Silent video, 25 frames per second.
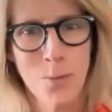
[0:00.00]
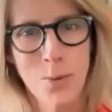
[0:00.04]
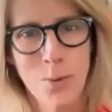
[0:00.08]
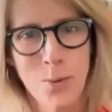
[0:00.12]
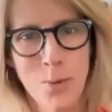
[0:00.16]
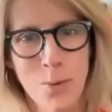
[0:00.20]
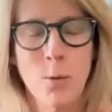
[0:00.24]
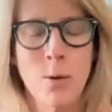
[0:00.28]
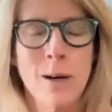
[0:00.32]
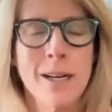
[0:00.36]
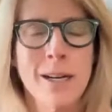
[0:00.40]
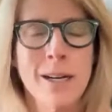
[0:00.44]

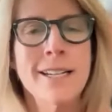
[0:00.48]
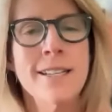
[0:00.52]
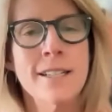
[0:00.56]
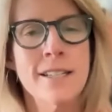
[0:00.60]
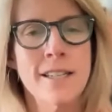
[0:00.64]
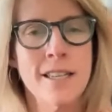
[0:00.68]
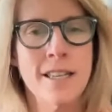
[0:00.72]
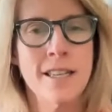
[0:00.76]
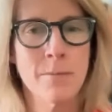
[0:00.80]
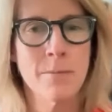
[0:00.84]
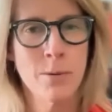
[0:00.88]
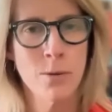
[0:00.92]
Like, what
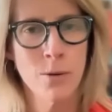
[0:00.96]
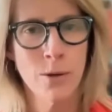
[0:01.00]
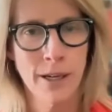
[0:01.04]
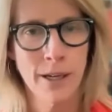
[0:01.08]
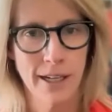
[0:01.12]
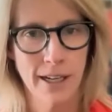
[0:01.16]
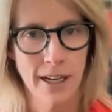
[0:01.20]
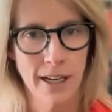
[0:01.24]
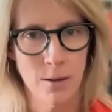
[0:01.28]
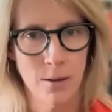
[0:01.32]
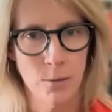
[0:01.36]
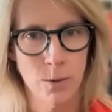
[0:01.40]
is the
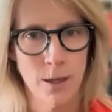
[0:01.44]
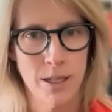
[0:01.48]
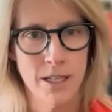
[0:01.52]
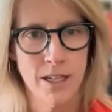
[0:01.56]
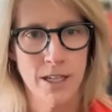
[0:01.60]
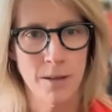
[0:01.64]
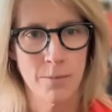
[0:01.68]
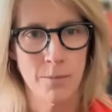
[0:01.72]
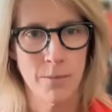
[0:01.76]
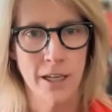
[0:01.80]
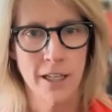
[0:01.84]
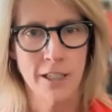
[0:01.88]
point at which
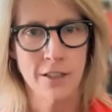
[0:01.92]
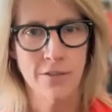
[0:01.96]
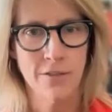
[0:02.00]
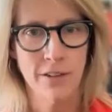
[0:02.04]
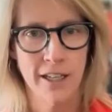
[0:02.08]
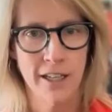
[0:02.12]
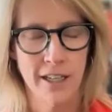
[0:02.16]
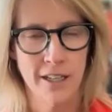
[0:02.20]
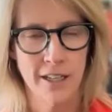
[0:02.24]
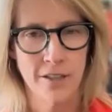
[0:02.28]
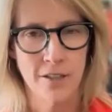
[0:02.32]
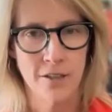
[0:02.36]
it makes
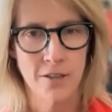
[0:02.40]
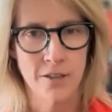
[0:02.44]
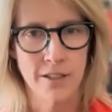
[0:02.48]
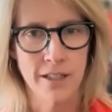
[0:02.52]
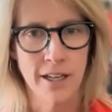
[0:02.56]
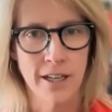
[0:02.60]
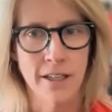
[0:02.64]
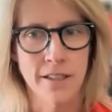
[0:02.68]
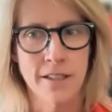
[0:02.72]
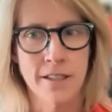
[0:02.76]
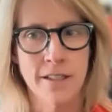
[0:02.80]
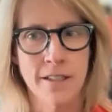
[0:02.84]
financial
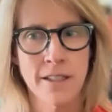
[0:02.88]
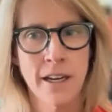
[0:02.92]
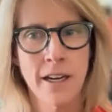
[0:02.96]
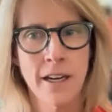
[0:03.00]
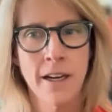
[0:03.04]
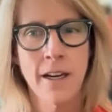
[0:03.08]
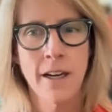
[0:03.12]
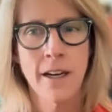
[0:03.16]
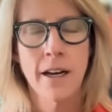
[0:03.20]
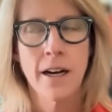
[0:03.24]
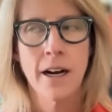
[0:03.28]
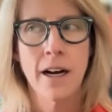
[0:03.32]
sense?
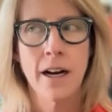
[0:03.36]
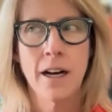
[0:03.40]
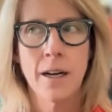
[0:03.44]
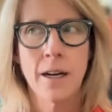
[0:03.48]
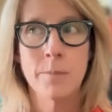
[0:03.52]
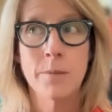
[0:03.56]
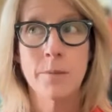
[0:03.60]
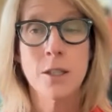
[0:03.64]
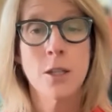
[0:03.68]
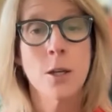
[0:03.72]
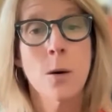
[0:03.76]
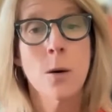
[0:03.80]

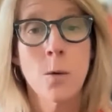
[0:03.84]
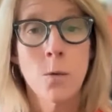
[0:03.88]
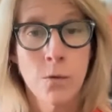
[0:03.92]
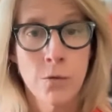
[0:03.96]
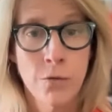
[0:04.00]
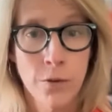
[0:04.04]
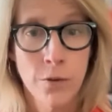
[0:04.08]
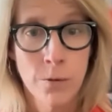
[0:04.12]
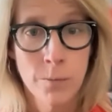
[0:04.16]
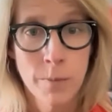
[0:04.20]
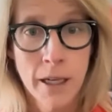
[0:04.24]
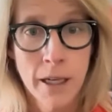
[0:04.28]
So
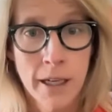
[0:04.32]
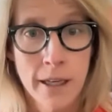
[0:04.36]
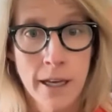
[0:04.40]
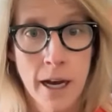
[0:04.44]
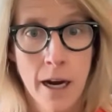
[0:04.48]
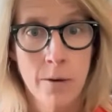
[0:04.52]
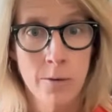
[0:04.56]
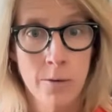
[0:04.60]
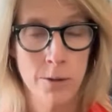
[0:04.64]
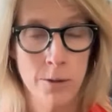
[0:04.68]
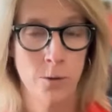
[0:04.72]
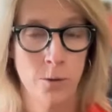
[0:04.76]
for me,
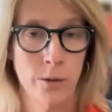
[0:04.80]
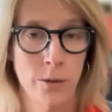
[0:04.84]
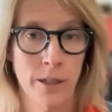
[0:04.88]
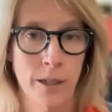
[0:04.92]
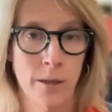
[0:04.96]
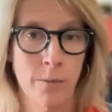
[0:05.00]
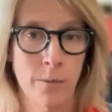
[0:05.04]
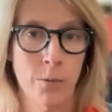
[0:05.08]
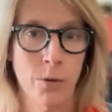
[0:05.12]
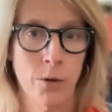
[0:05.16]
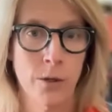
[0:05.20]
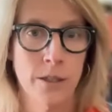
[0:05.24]
that was really
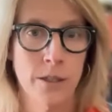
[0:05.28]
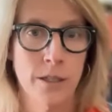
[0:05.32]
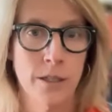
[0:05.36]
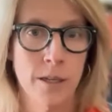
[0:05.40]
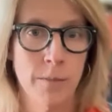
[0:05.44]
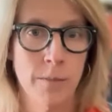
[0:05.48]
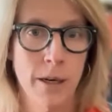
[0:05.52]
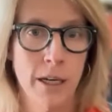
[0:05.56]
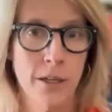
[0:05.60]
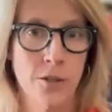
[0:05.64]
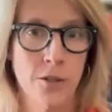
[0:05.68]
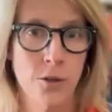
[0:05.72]
important to
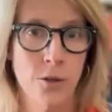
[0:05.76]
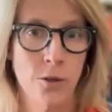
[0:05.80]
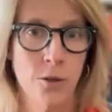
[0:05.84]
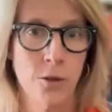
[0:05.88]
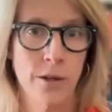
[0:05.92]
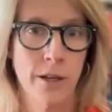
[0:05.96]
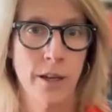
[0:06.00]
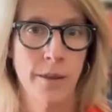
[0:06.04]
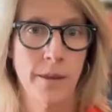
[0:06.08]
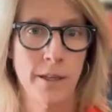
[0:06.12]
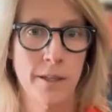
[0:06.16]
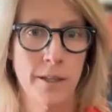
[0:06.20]
make sure
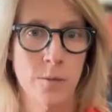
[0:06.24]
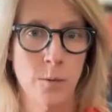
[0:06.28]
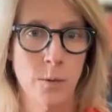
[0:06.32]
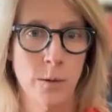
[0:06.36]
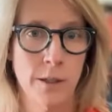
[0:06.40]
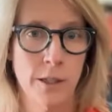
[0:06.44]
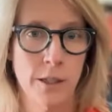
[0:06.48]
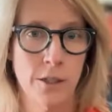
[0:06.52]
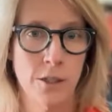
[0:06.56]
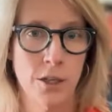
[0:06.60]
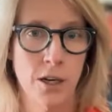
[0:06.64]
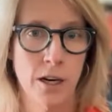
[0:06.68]
that this
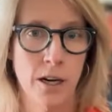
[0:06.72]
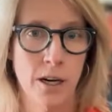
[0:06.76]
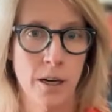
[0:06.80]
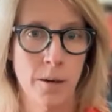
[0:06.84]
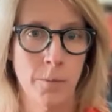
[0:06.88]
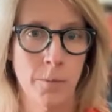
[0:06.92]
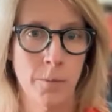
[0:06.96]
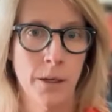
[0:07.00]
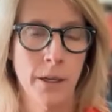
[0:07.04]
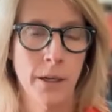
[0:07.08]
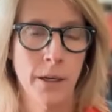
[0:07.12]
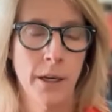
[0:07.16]
was a
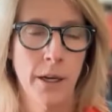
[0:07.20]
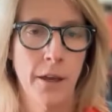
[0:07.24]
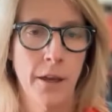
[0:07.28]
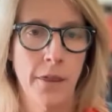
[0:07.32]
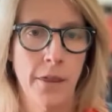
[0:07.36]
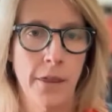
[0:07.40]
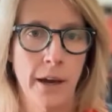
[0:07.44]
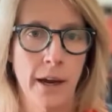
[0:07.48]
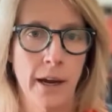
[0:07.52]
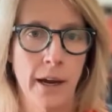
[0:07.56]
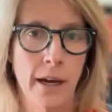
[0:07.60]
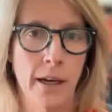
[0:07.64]
job
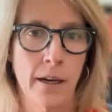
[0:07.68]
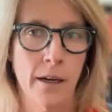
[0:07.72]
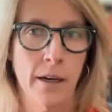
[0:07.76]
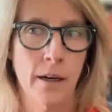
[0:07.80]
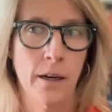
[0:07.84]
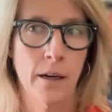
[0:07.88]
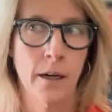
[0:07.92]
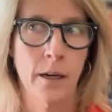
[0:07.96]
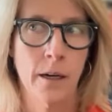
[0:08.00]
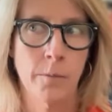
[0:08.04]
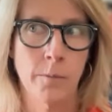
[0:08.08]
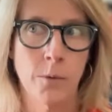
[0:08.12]
that
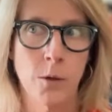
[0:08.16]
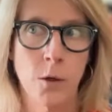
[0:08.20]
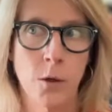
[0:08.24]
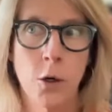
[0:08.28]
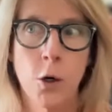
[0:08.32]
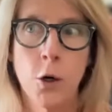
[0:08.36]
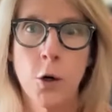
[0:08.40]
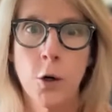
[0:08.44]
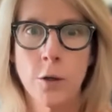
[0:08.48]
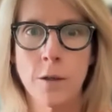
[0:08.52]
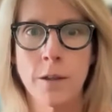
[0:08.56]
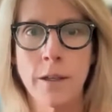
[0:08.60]

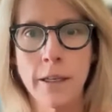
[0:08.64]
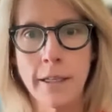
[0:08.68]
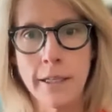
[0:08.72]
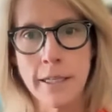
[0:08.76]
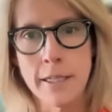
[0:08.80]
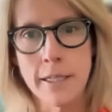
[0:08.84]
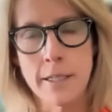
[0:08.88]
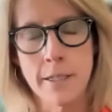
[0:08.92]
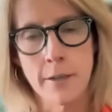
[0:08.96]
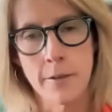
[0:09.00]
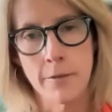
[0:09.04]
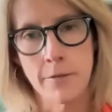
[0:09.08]
could
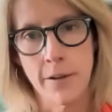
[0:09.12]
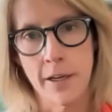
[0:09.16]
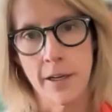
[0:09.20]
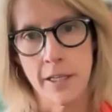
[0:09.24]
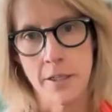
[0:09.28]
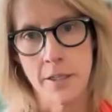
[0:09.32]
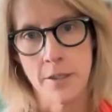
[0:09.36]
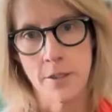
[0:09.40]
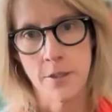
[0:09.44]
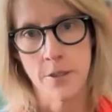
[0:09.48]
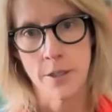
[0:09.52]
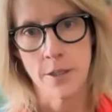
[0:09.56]
lead to
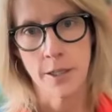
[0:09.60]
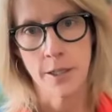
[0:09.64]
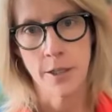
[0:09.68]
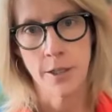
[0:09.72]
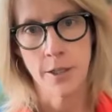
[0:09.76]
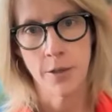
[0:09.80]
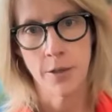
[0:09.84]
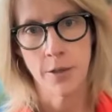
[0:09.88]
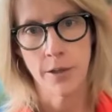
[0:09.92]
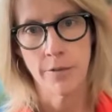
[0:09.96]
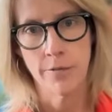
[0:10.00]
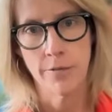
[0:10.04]
financial
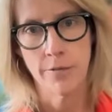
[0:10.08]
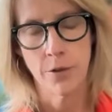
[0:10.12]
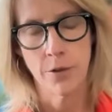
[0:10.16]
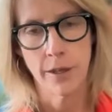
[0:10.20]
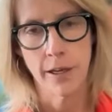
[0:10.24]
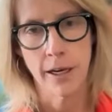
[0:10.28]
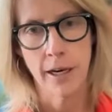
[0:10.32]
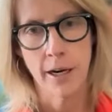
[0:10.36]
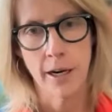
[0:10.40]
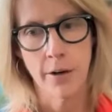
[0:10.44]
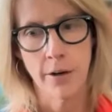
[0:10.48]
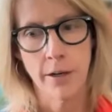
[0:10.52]
security for
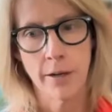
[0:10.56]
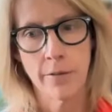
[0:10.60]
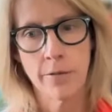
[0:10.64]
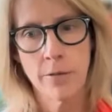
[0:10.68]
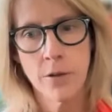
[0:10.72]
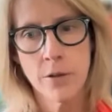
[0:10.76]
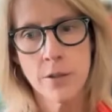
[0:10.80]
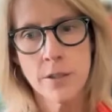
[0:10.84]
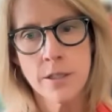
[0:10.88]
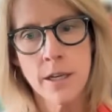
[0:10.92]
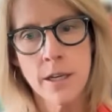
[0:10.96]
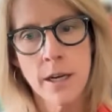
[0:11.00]
the
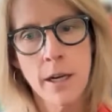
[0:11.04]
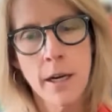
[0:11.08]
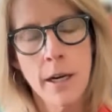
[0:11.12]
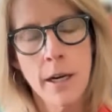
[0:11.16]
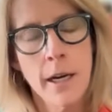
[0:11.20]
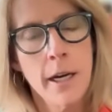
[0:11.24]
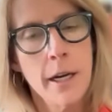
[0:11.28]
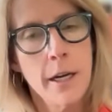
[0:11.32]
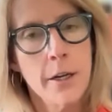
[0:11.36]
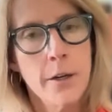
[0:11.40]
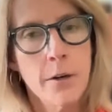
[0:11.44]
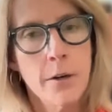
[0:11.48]
caregivers.
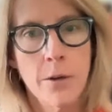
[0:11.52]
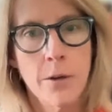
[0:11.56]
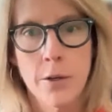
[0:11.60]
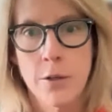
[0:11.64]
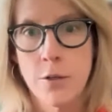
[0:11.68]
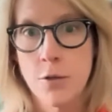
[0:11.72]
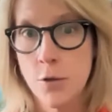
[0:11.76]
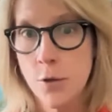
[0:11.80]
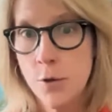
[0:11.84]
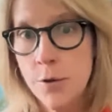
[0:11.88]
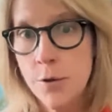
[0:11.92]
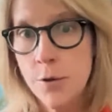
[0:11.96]
You know, the
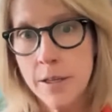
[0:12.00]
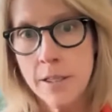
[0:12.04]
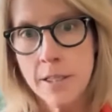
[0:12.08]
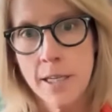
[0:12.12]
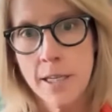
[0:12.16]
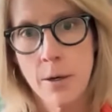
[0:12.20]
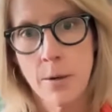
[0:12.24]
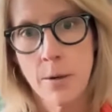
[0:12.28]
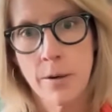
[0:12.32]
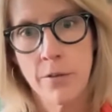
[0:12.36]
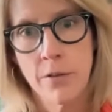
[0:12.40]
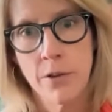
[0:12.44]
truth is,
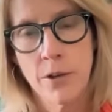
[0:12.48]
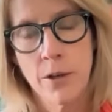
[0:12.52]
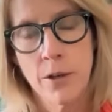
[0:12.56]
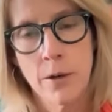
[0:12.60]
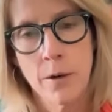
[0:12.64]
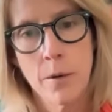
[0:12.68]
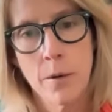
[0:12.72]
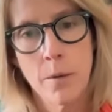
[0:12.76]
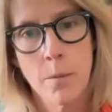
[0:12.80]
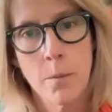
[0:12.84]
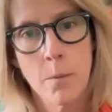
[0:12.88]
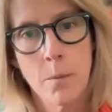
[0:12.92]

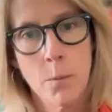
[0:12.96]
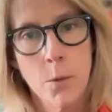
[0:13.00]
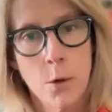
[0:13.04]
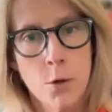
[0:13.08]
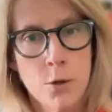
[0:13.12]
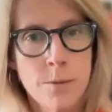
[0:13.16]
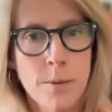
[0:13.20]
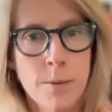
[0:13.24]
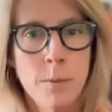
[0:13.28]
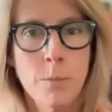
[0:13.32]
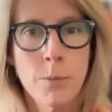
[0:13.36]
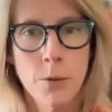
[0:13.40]
however,
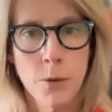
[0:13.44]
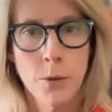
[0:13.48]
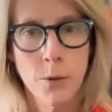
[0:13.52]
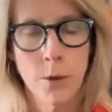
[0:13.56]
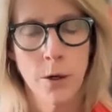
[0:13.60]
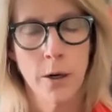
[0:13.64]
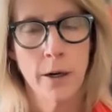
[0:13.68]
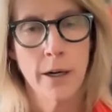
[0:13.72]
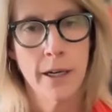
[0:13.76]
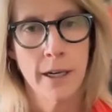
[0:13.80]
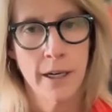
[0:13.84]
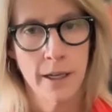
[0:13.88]
most people who
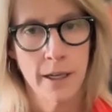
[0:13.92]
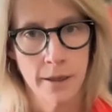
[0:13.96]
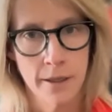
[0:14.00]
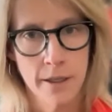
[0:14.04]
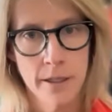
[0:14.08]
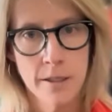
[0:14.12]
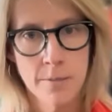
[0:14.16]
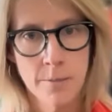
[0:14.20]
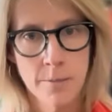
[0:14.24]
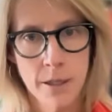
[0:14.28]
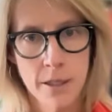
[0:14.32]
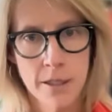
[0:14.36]
are in
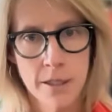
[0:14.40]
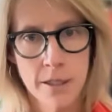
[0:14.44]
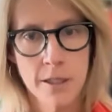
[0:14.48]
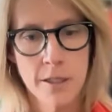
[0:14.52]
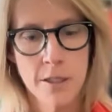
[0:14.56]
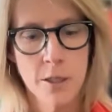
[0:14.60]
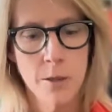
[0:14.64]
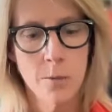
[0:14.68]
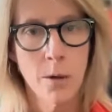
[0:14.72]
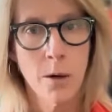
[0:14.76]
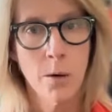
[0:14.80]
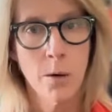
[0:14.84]
this
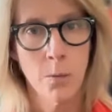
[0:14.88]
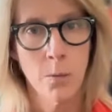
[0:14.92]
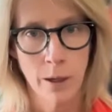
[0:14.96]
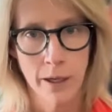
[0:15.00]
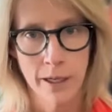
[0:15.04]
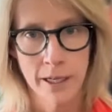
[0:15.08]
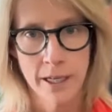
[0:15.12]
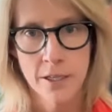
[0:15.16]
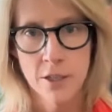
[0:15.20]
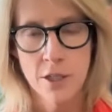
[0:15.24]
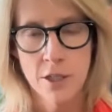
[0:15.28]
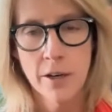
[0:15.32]
business, who are
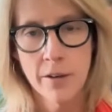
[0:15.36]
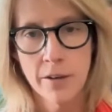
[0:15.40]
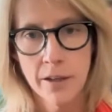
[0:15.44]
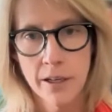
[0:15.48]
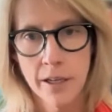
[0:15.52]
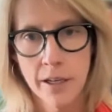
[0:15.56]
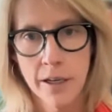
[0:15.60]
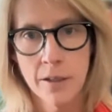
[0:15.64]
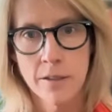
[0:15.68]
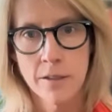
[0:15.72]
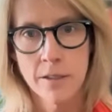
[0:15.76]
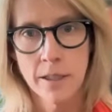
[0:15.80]
running
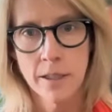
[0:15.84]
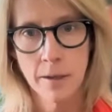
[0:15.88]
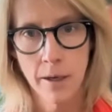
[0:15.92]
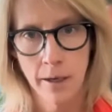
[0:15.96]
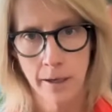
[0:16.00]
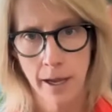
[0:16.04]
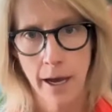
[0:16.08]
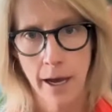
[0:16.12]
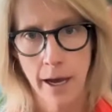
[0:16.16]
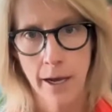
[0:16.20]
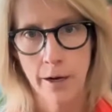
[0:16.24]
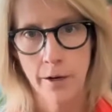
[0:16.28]
childcare
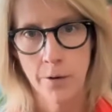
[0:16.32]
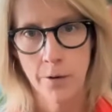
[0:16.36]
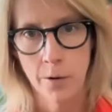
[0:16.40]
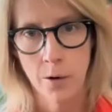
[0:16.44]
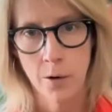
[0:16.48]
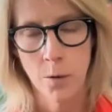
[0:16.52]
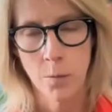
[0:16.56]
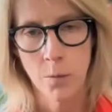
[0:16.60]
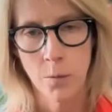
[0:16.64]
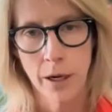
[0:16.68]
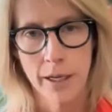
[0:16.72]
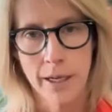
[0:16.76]
out of their
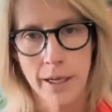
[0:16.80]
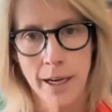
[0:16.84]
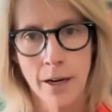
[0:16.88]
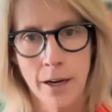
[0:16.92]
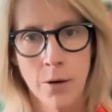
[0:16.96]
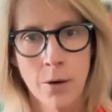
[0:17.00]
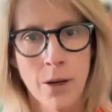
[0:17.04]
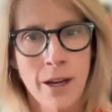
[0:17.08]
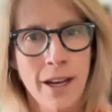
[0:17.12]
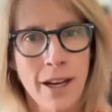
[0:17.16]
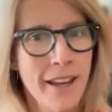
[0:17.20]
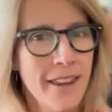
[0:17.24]
home right
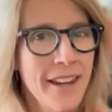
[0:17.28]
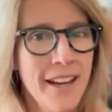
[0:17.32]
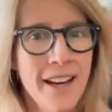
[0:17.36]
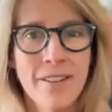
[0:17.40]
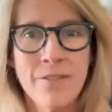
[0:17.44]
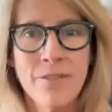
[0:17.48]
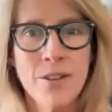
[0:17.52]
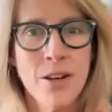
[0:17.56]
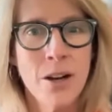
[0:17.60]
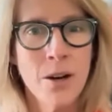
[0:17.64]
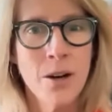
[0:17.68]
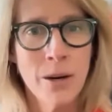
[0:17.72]
now, they
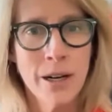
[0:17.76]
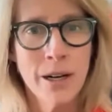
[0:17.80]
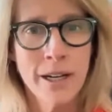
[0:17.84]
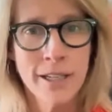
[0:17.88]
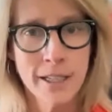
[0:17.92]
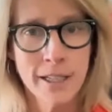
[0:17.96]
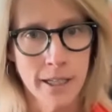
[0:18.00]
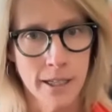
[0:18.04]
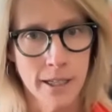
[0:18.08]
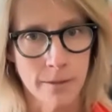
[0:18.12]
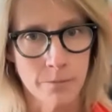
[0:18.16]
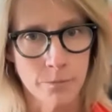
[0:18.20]
have no
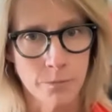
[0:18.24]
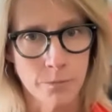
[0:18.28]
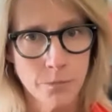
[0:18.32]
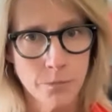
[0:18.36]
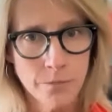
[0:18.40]
idea.